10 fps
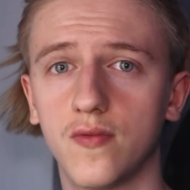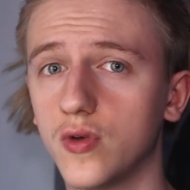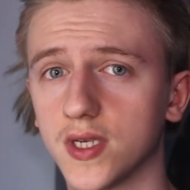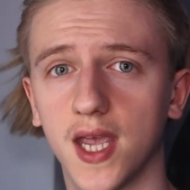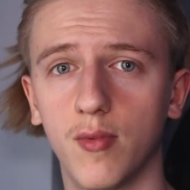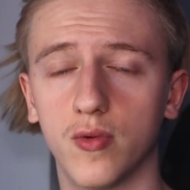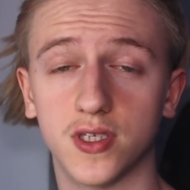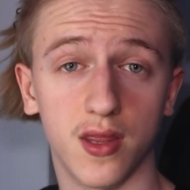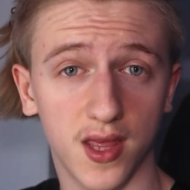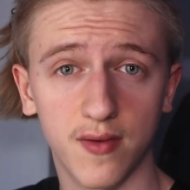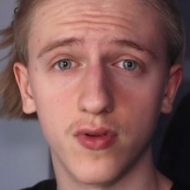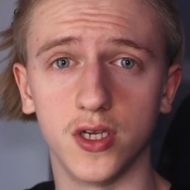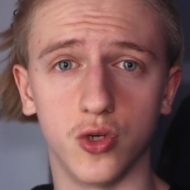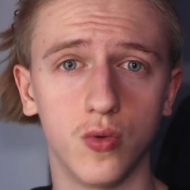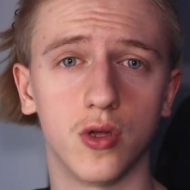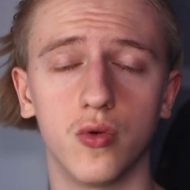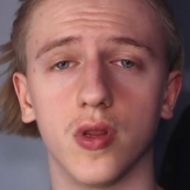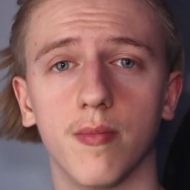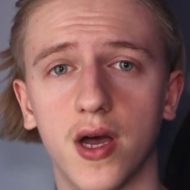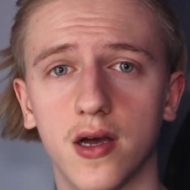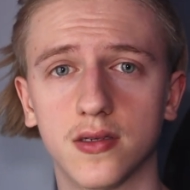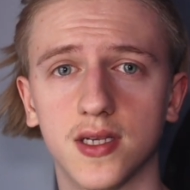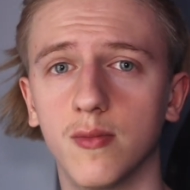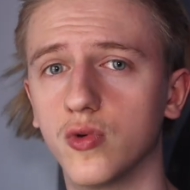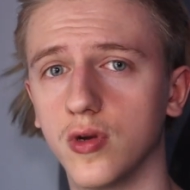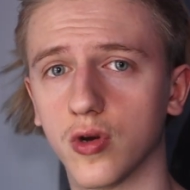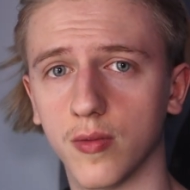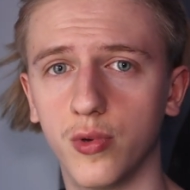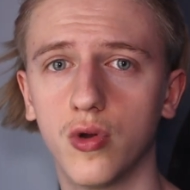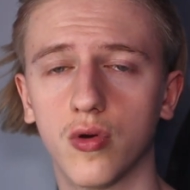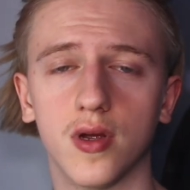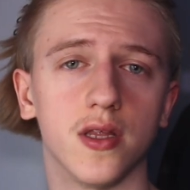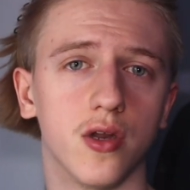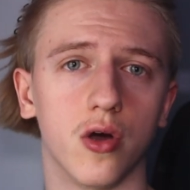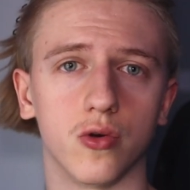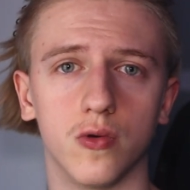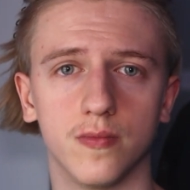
You have to use a cable, which they thankfully do include in the box, in between your computer and the dongle.